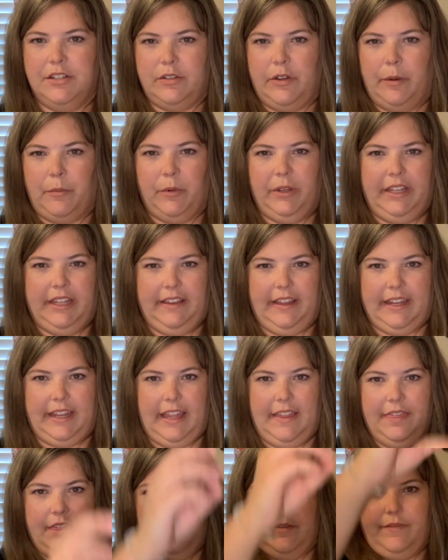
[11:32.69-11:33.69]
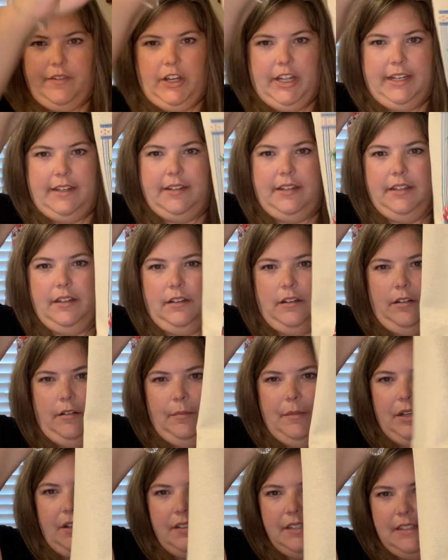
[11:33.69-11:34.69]
So I'm really like in the foot
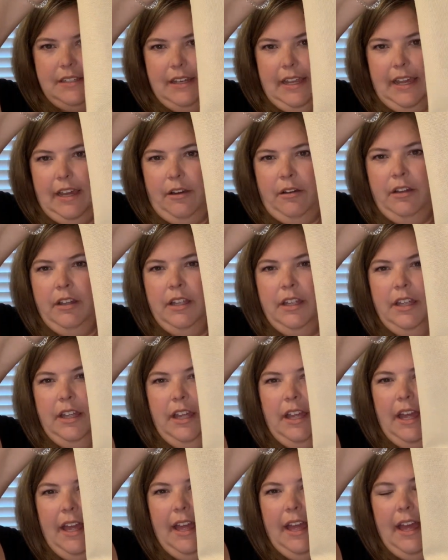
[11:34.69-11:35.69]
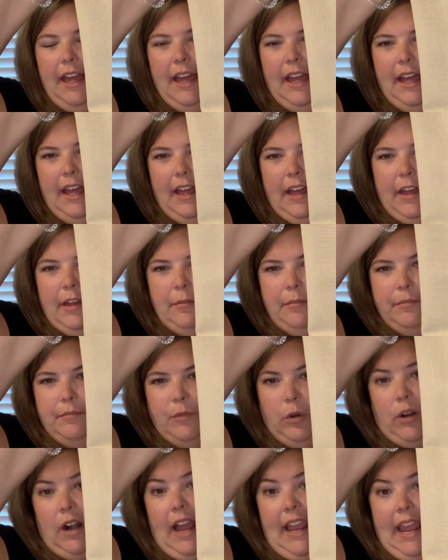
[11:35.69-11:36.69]
almost now,
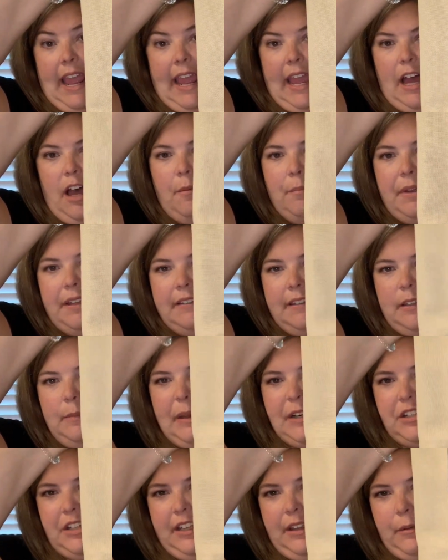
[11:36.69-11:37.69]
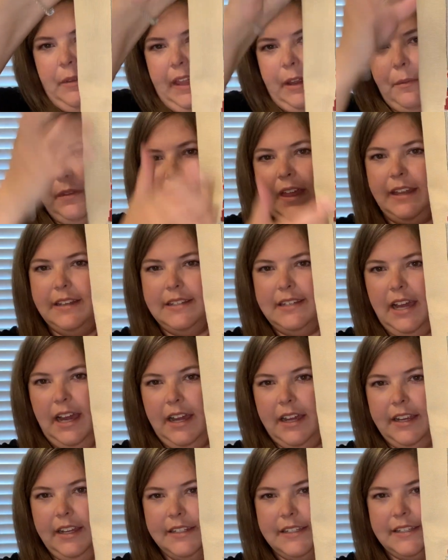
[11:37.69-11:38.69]
or I am, because especially with that
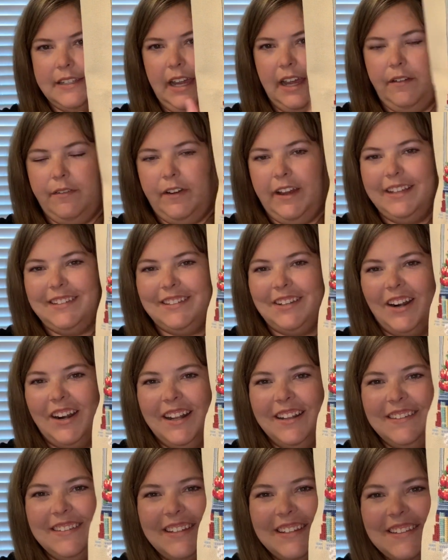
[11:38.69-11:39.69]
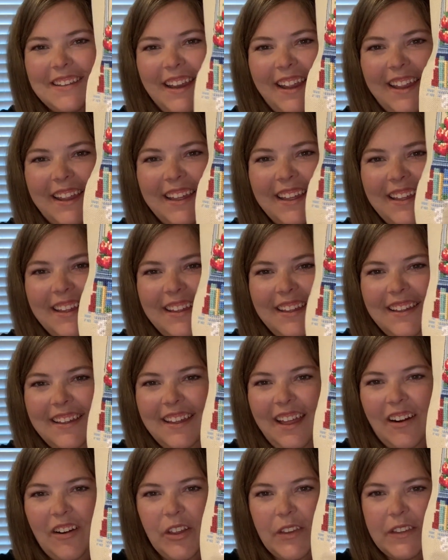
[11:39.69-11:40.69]
duck and stuff, I started stitching.
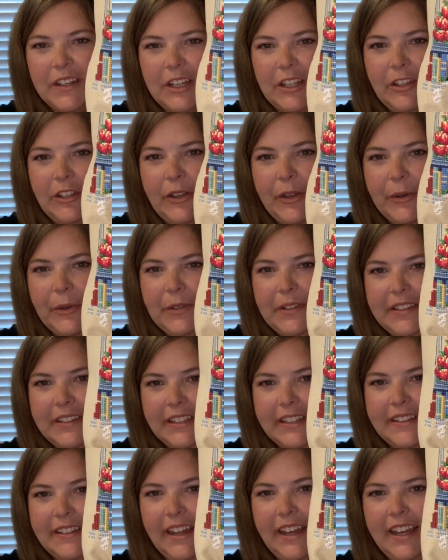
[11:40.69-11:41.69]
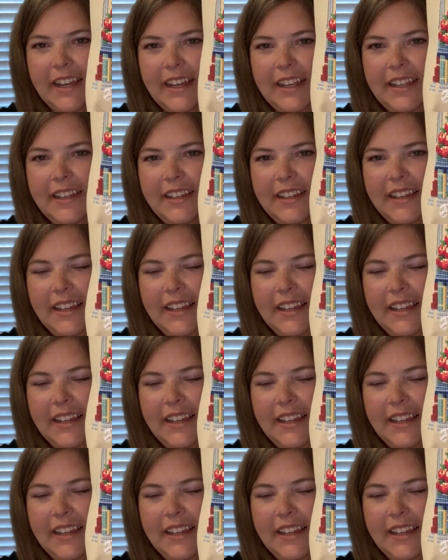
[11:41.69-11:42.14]
I don't know, is it a goose, a duck?